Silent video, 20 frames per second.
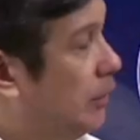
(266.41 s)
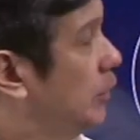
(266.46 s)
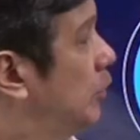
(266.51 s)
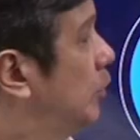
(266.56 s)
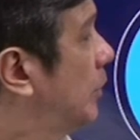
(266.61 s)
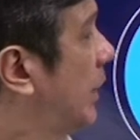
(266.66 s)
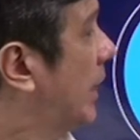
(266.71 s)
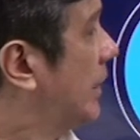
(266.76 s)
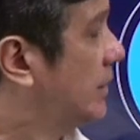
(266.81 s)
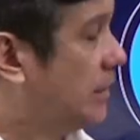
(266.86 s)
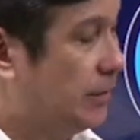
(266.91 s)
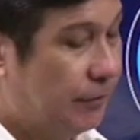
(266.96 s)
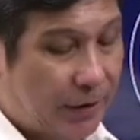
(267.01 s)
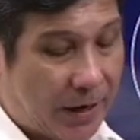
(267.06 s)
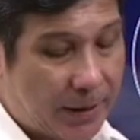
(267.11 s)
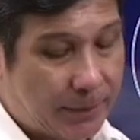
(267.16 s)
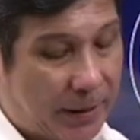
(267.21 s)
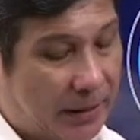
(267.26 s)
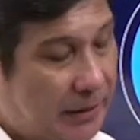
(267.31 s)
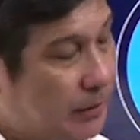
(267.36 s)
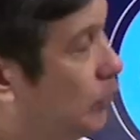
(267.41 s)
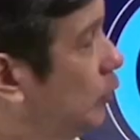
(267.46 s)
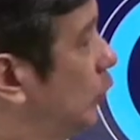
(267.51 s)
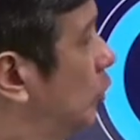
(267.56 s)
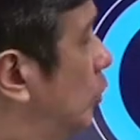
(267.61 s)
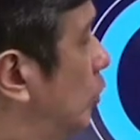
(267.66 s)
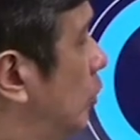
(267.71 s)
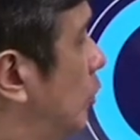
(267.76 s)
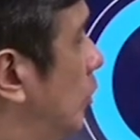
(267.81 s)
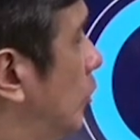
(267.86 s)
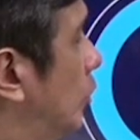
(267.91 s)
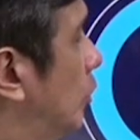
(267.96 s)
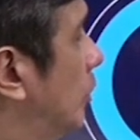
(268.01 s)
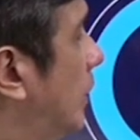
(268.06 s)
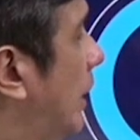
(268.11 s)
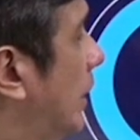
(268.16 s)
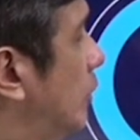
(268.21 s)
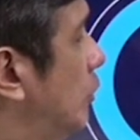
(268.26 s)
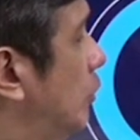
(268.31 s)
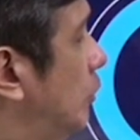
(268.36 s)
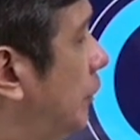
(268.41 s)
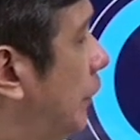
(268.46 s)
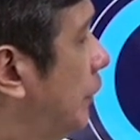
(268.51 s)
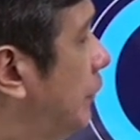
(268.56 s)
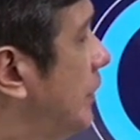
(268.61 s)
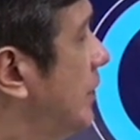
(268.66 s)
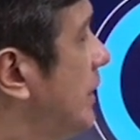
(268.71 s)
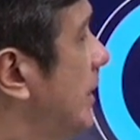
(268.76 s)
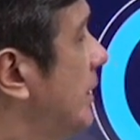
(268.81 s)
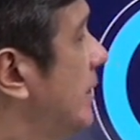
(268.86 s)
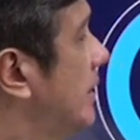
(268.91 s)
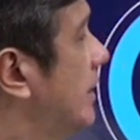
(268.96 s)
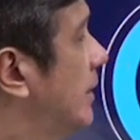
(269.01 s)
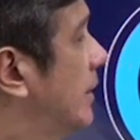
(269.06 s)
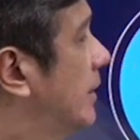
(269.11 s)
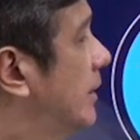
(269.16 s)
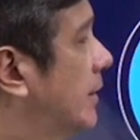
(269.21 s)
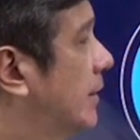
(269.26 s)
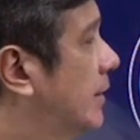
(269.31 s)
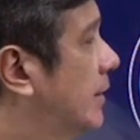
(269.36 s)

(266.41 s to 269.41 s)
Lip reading: You can divide by 2 to get you 15.